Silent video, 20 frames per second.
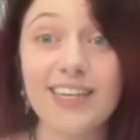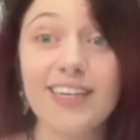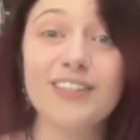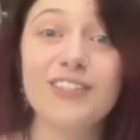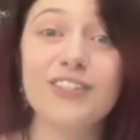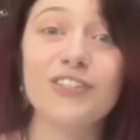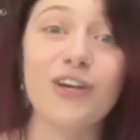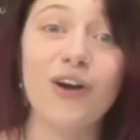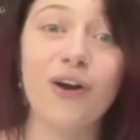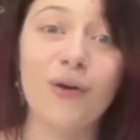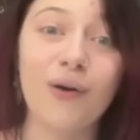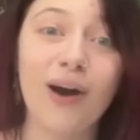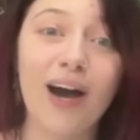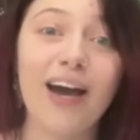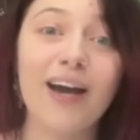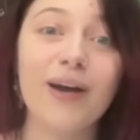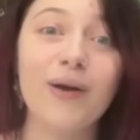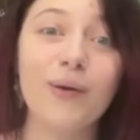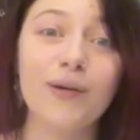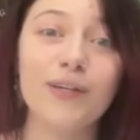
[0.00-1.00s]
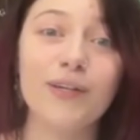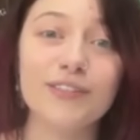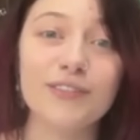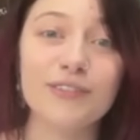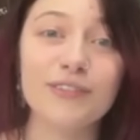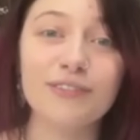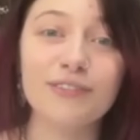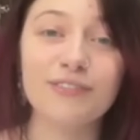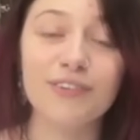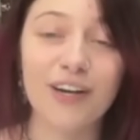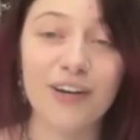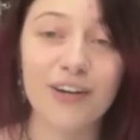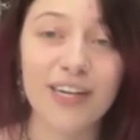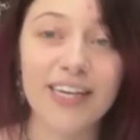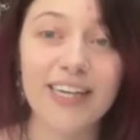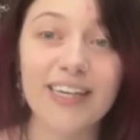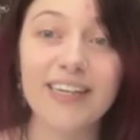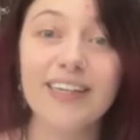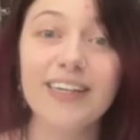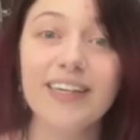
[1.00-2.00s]
So I was
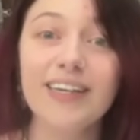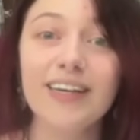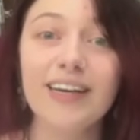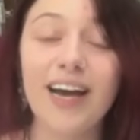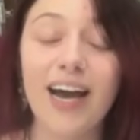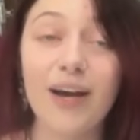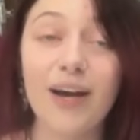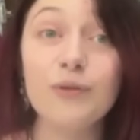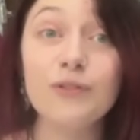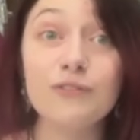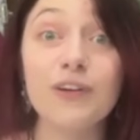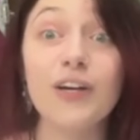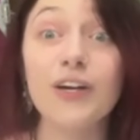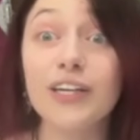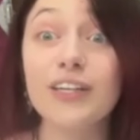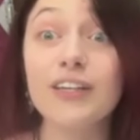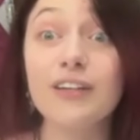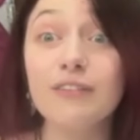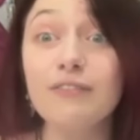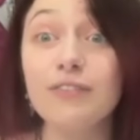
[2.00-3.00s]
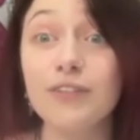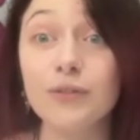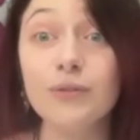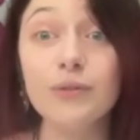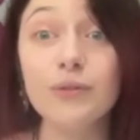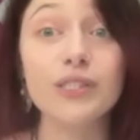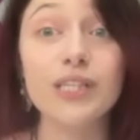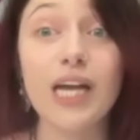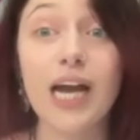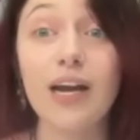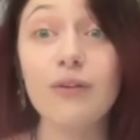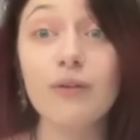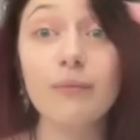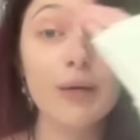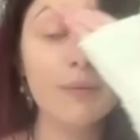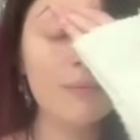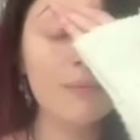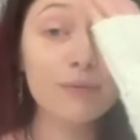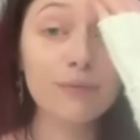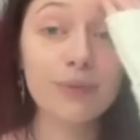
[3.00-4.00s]
very confused. I
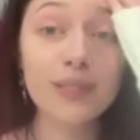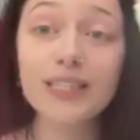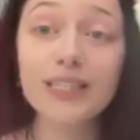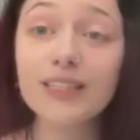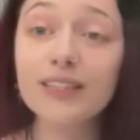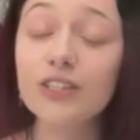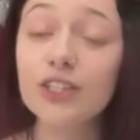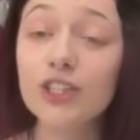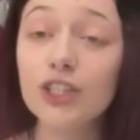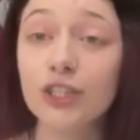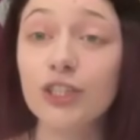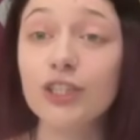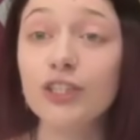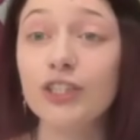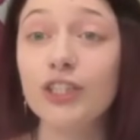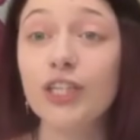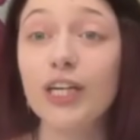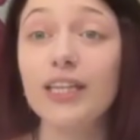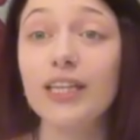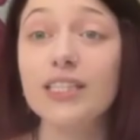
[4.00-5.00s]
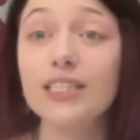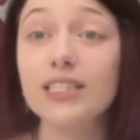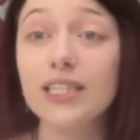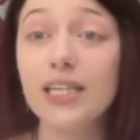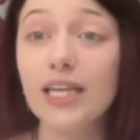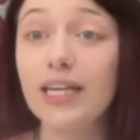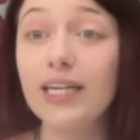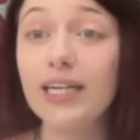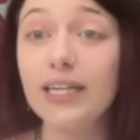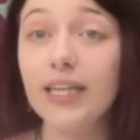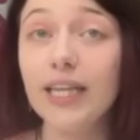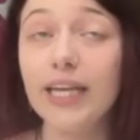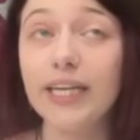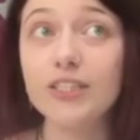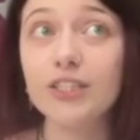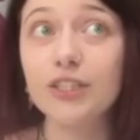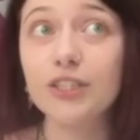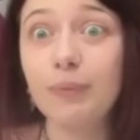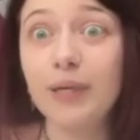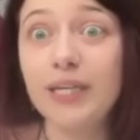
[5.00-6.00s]
remember being in church and this lady like
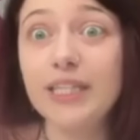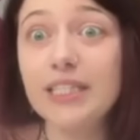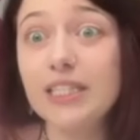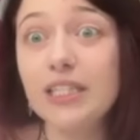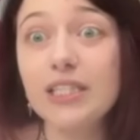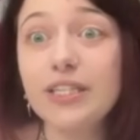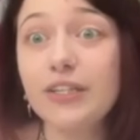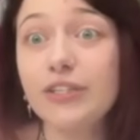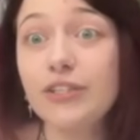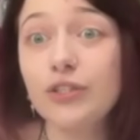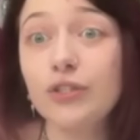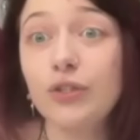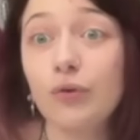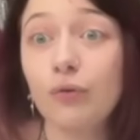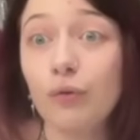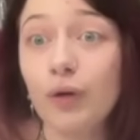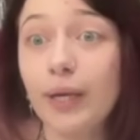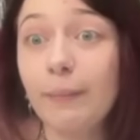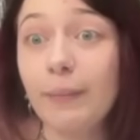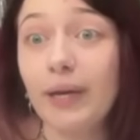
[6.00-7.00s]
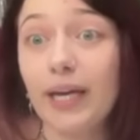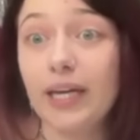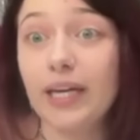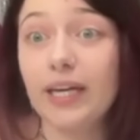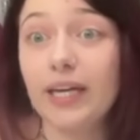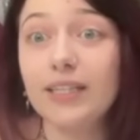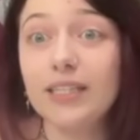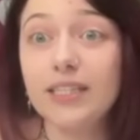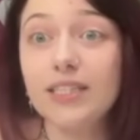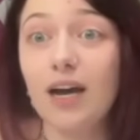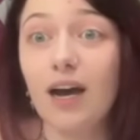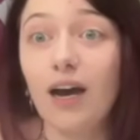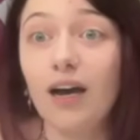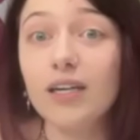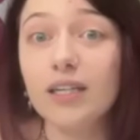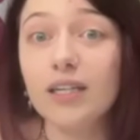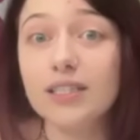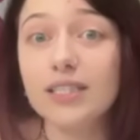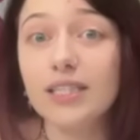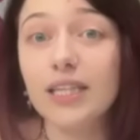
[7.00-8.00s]
just basically screaming in
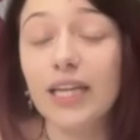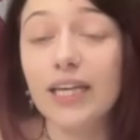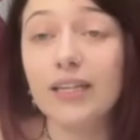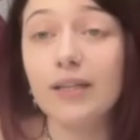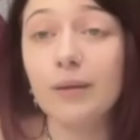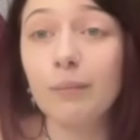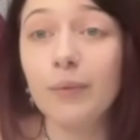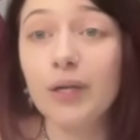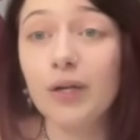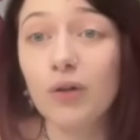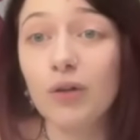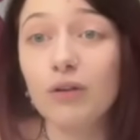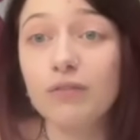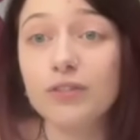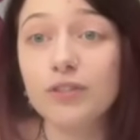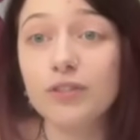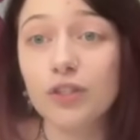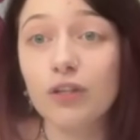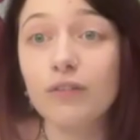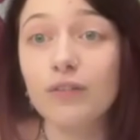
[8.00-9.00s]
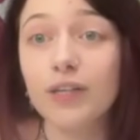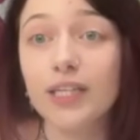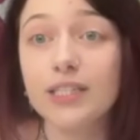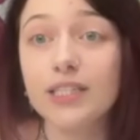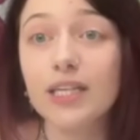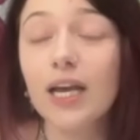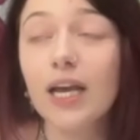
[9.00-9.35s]
tongues in like the middle of service.